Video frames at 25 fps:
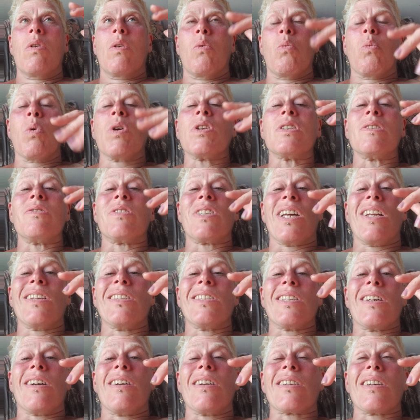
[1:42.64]
once you've done
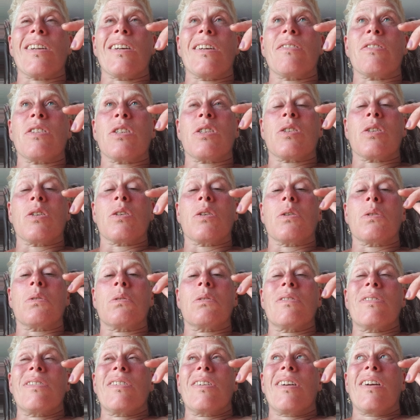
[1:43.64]
Dark Night of the Soul,
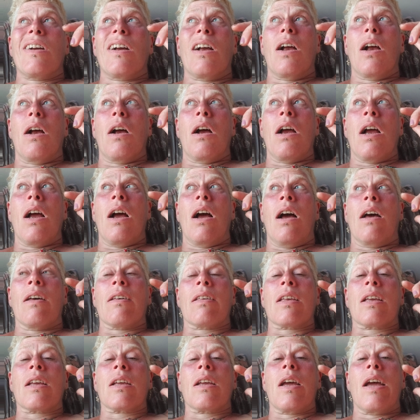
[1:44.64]
I
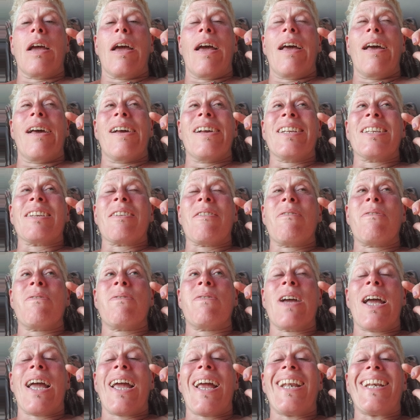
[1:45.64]
think there's a
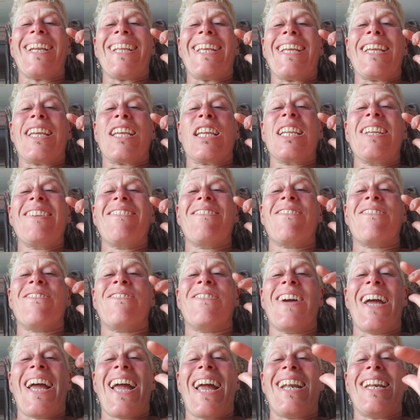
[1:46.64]

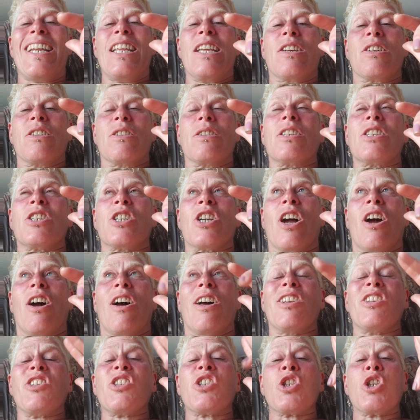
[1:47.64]
fairly good
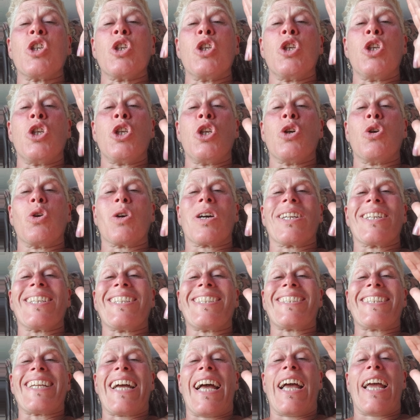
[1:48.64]
chance you're going to
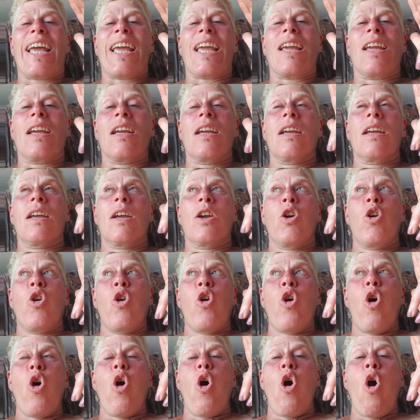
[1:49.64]
stay
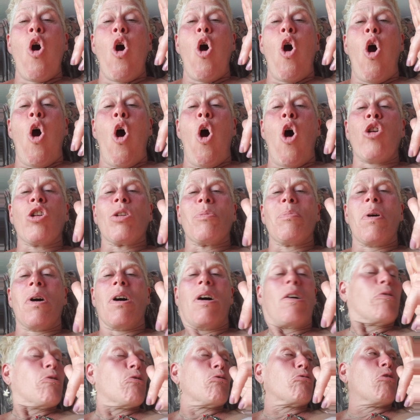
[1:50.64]
on the
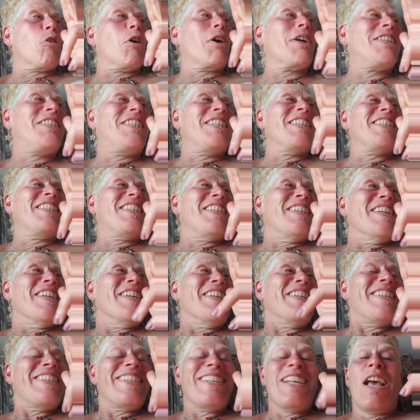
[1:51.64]
path of
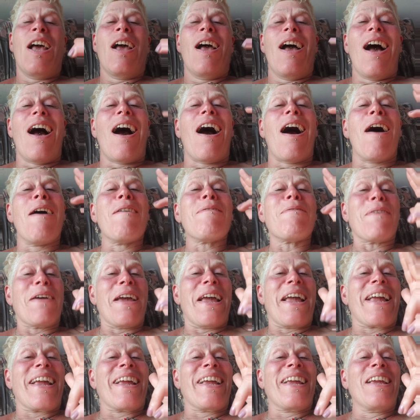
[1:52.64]
righteousness. I
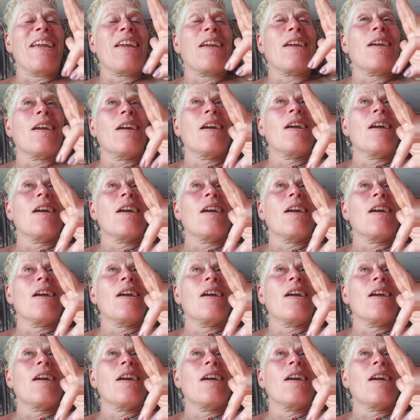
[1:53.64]
think,